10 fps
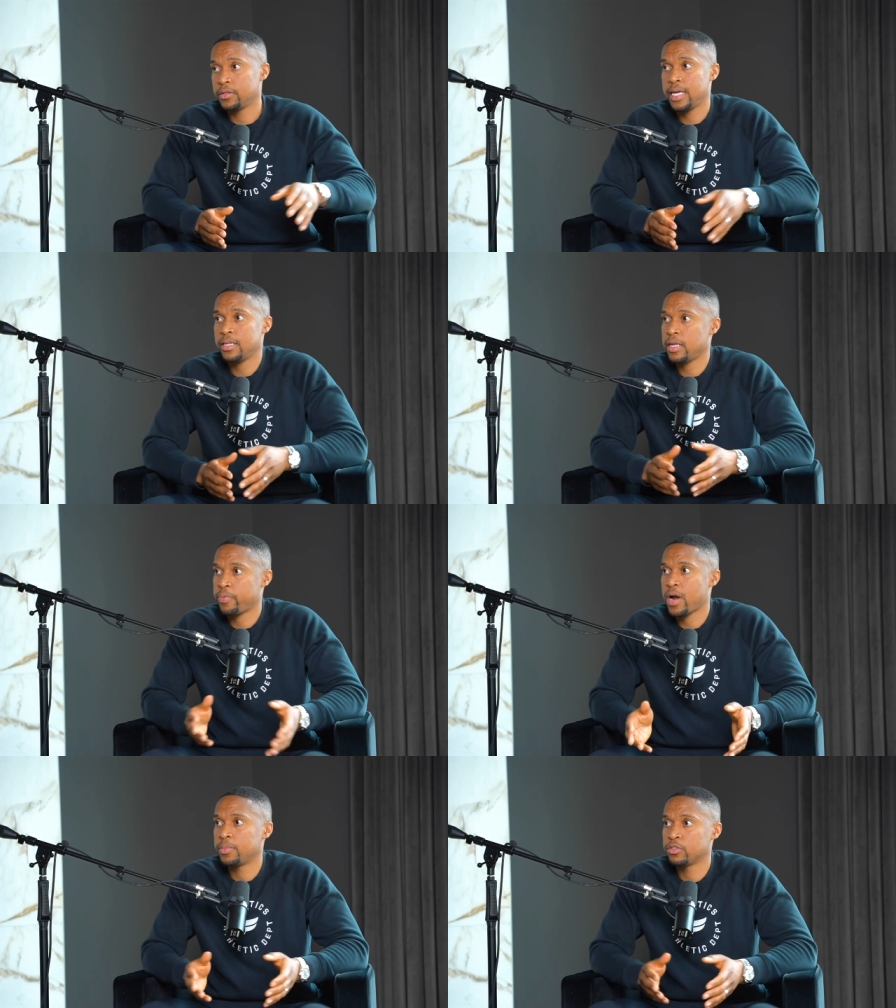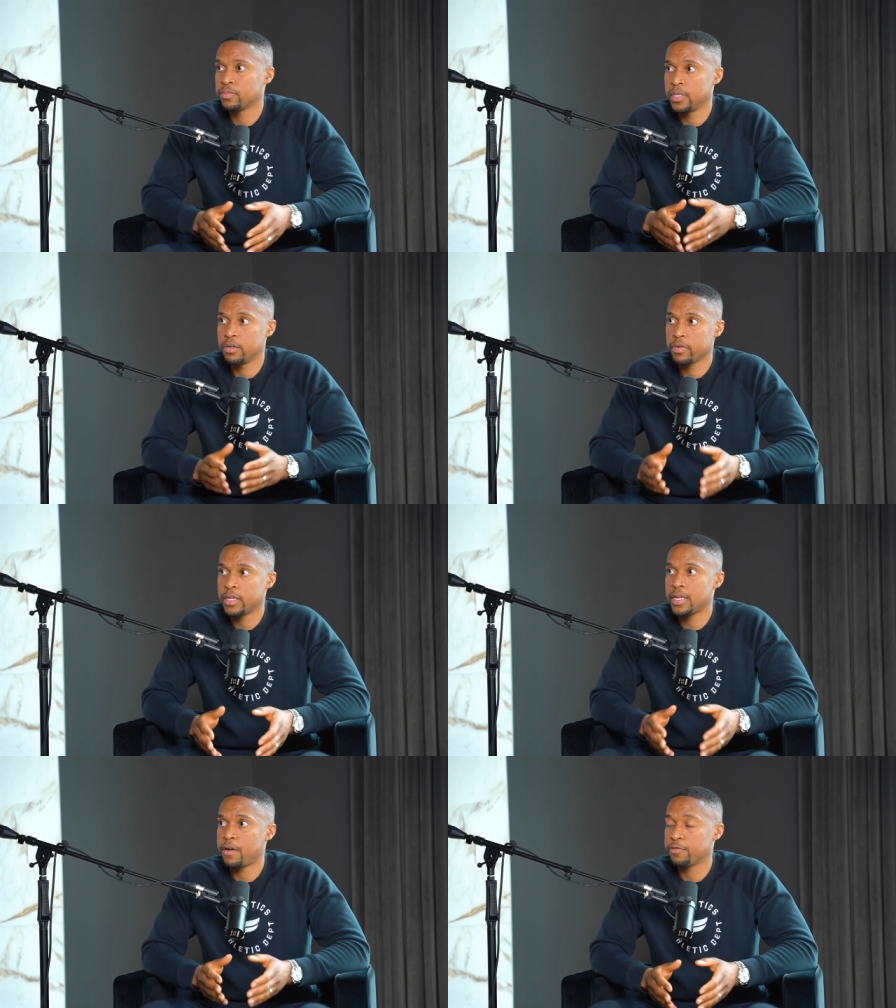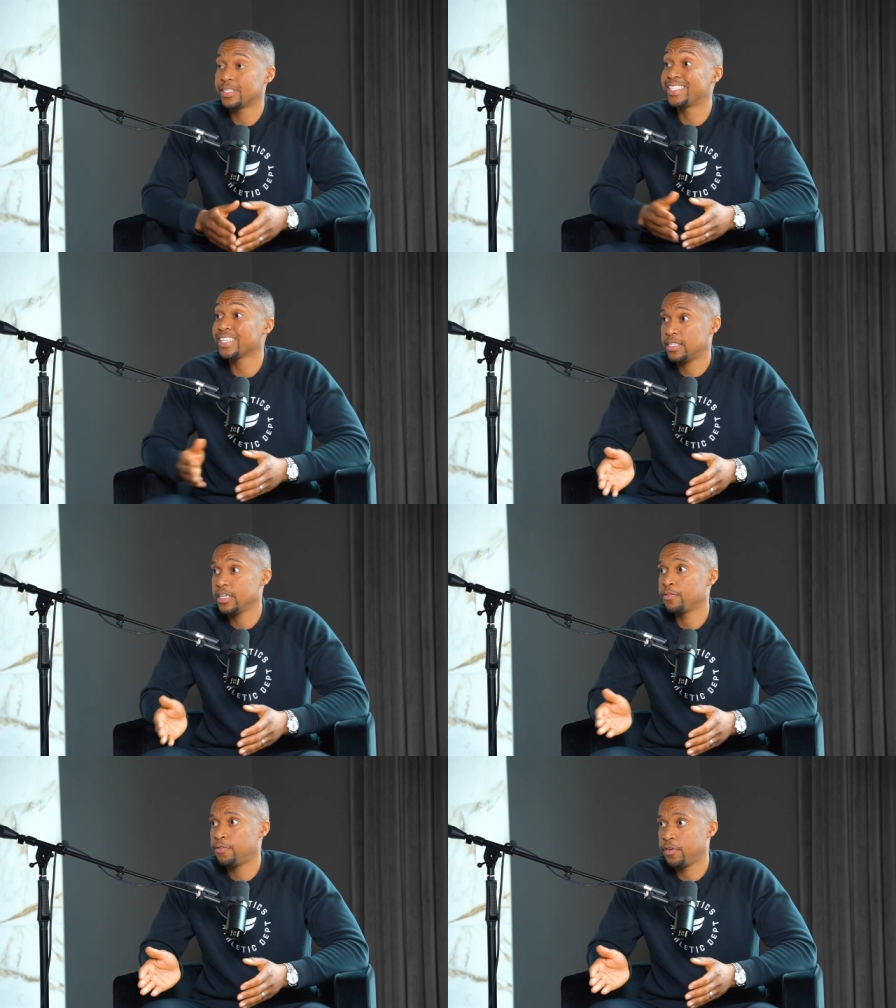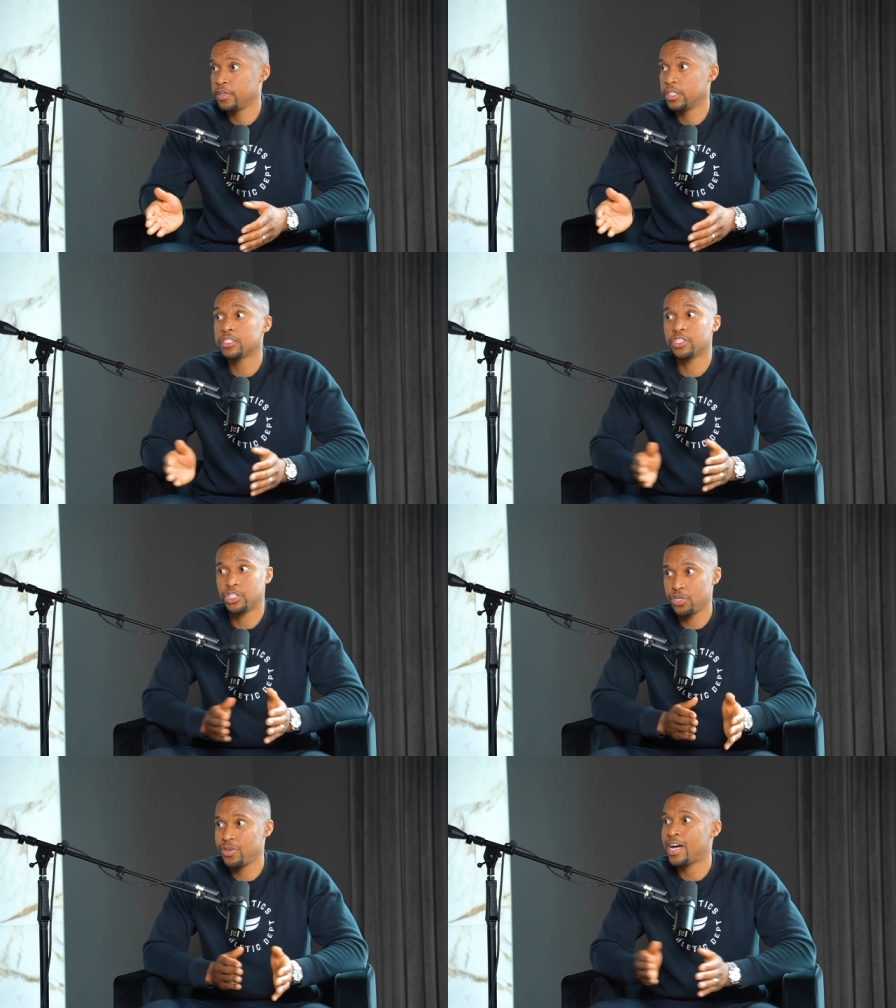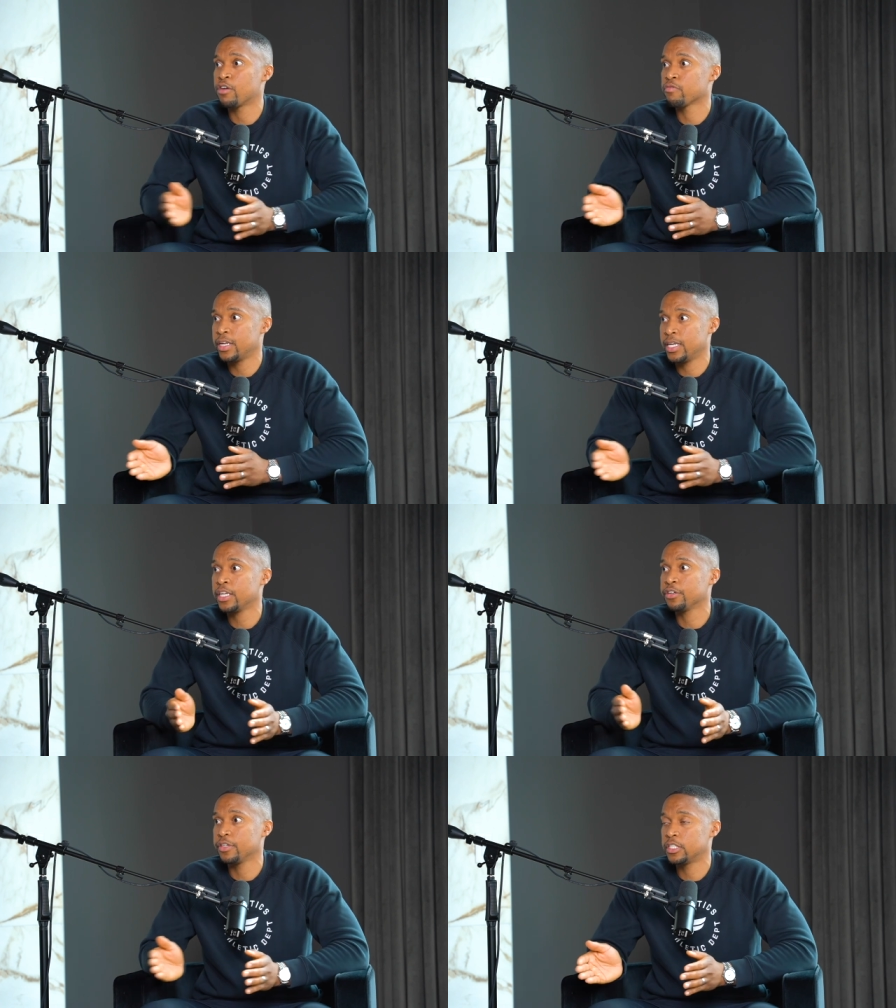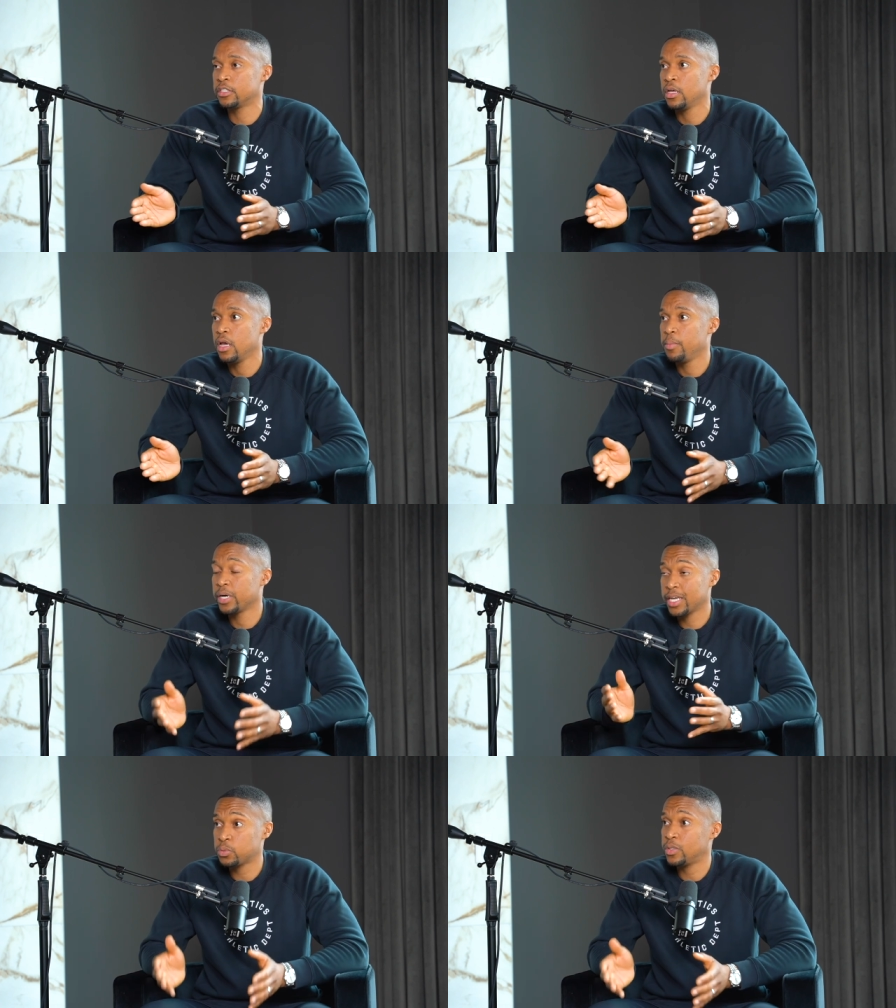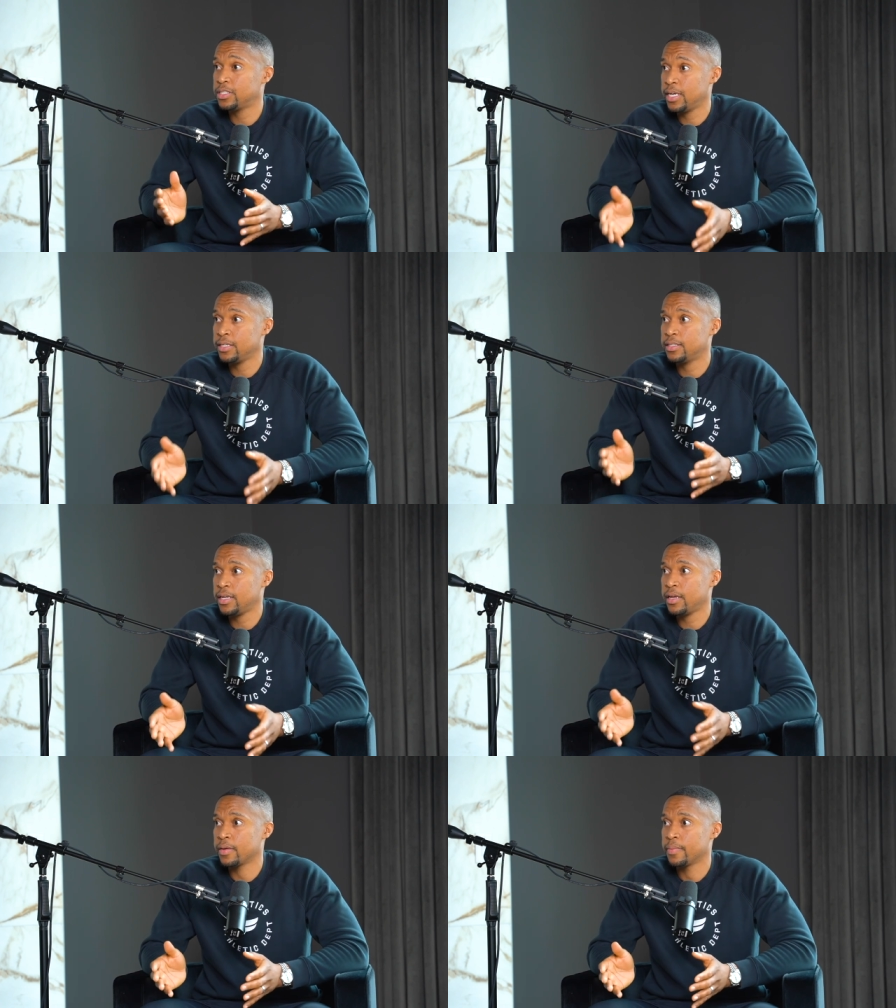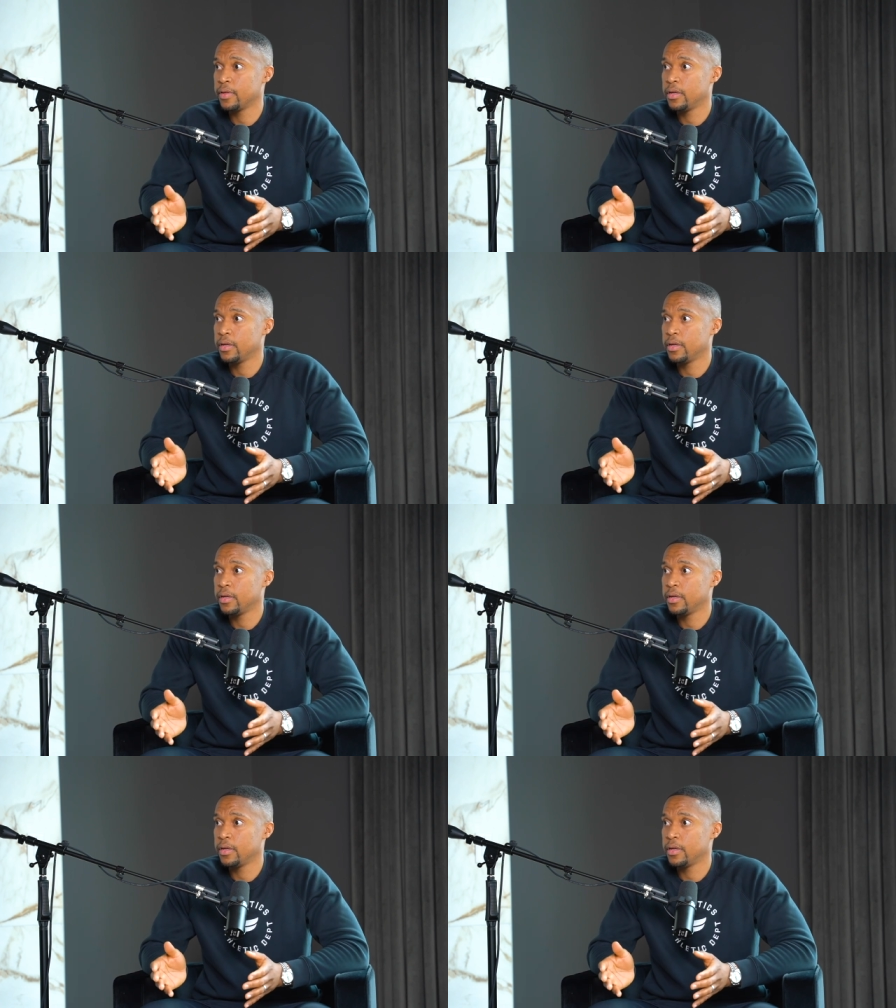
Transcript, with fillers: Now that properties were being rented out for 1650 dollars just to show you how rent increases. Yeah. But guess what stayed the same?